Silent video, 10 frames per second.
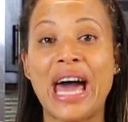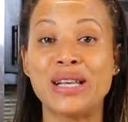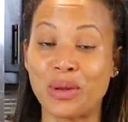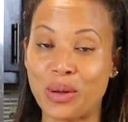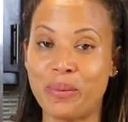
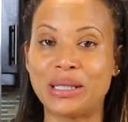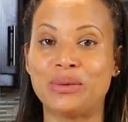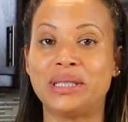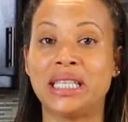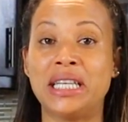guys, welcome back
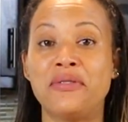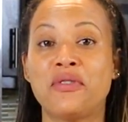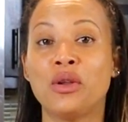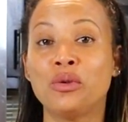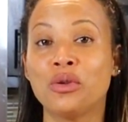to my channel. If
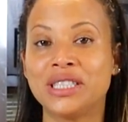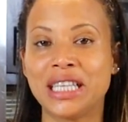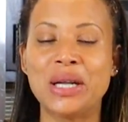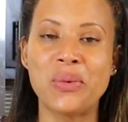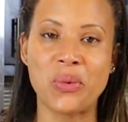you're new to the
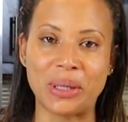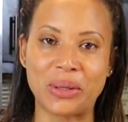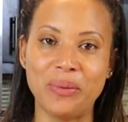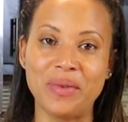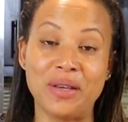channel,
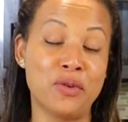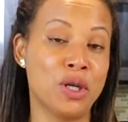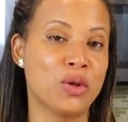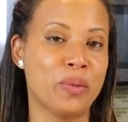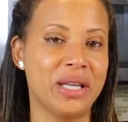welcome. If
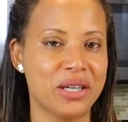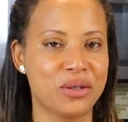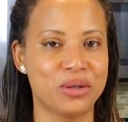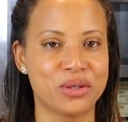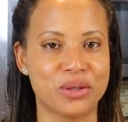you love
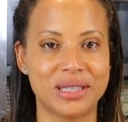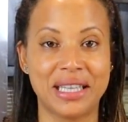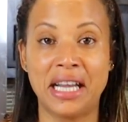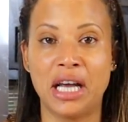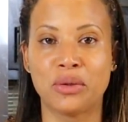Dominican culture,
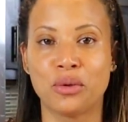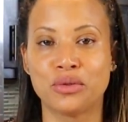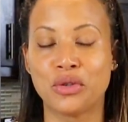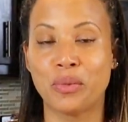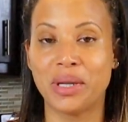learning how to
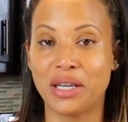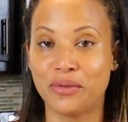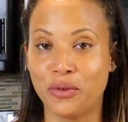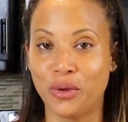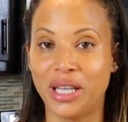cook some
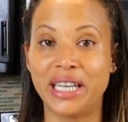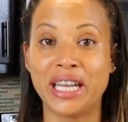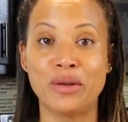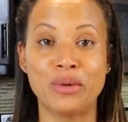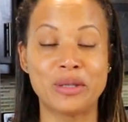Dominican food,
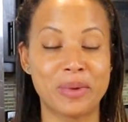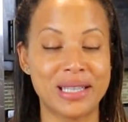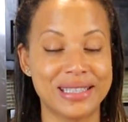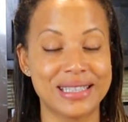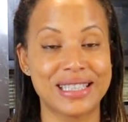learning a little
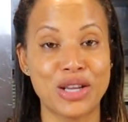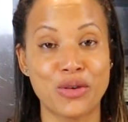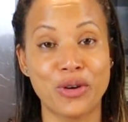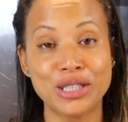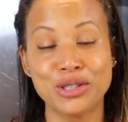Spanish, a
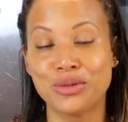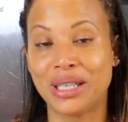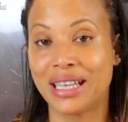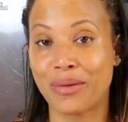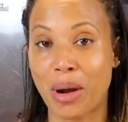little fashion,
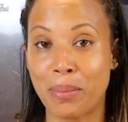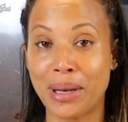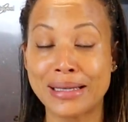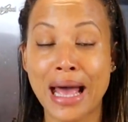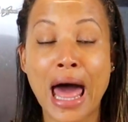you're at the right
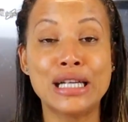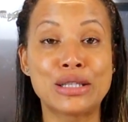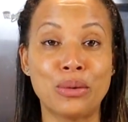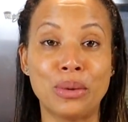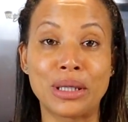place.
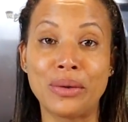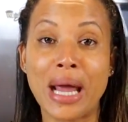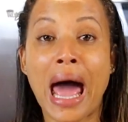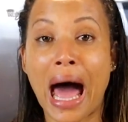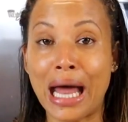So
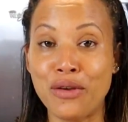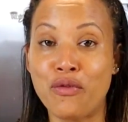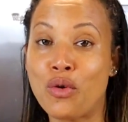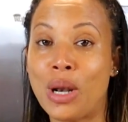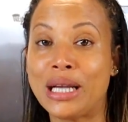welcome. And
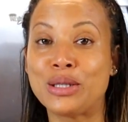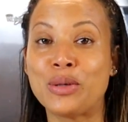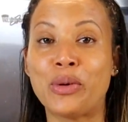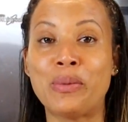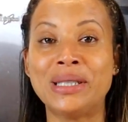if you like to
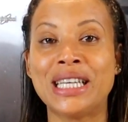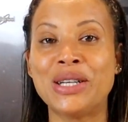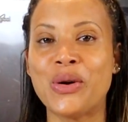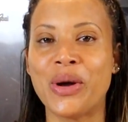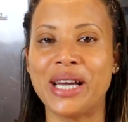support my
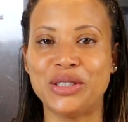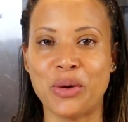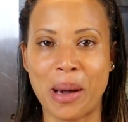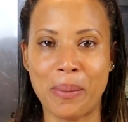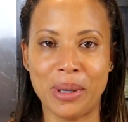channel, go ahead and
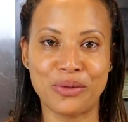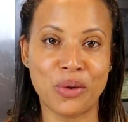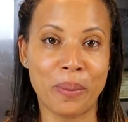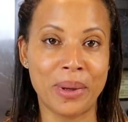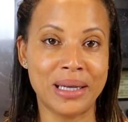join my Patreon